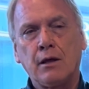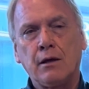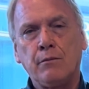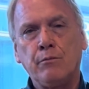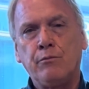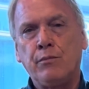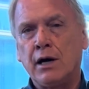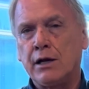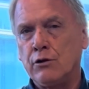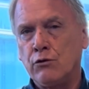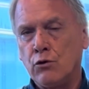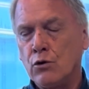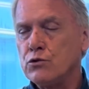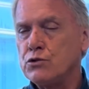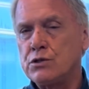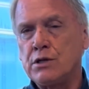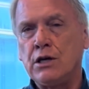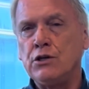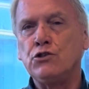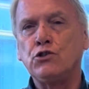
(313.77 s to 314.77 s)
But in those
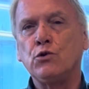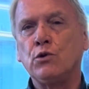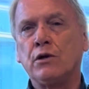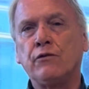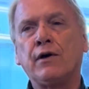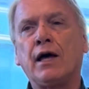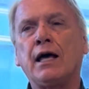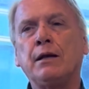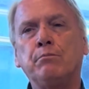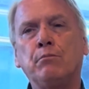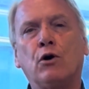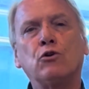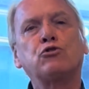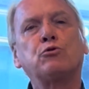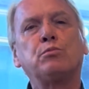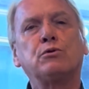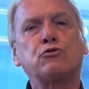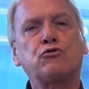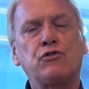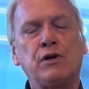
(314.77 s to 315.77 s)
days, you would have had
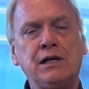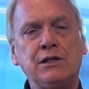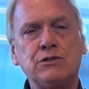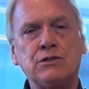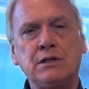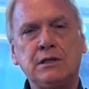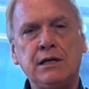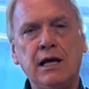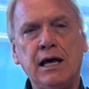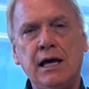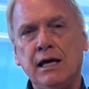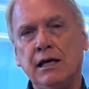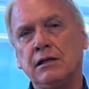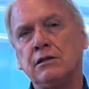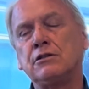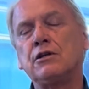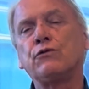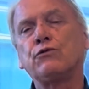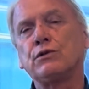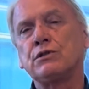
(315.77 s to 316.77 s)
multiple trains a day at
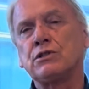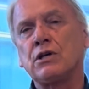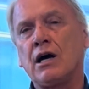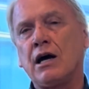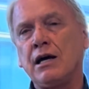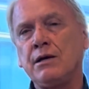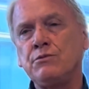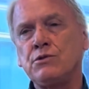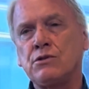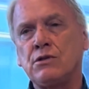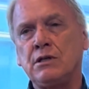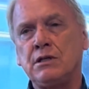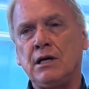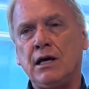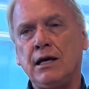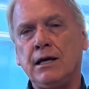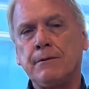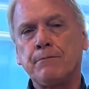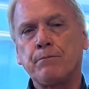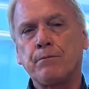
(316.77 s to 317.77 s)
different times of the
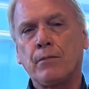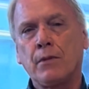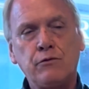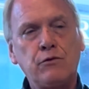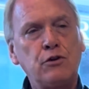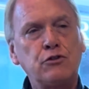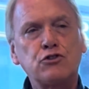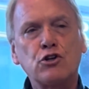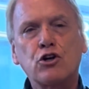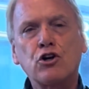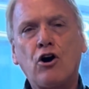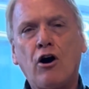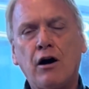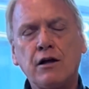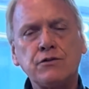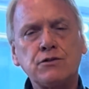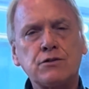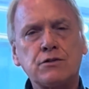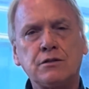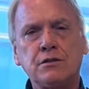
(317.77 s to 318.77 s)
day. There's a
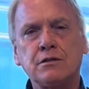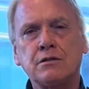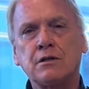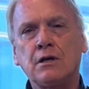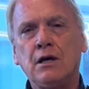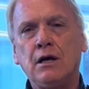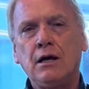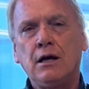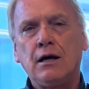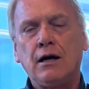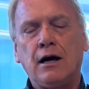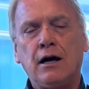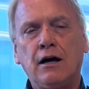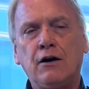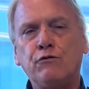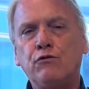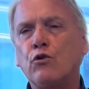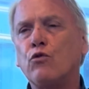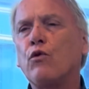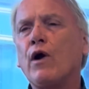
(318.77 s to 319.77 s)
constant
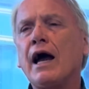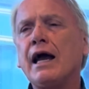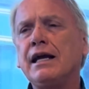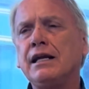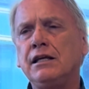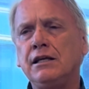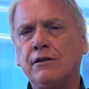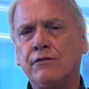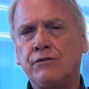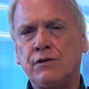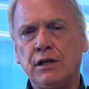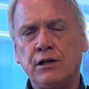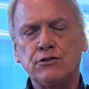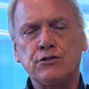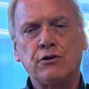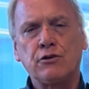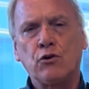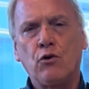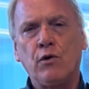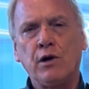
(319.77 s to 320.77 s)
variety of things
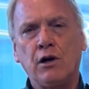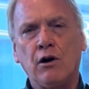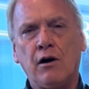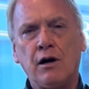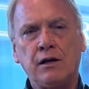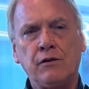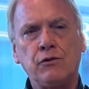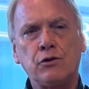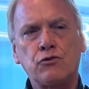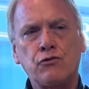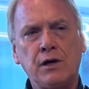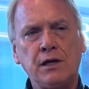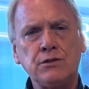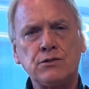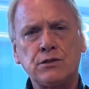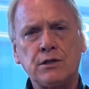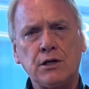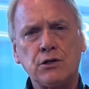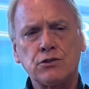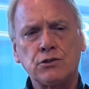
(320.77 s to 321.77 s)
that are going on in the train
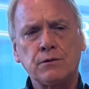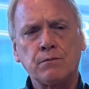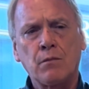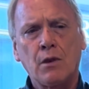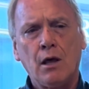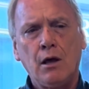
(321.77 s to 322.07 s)
station.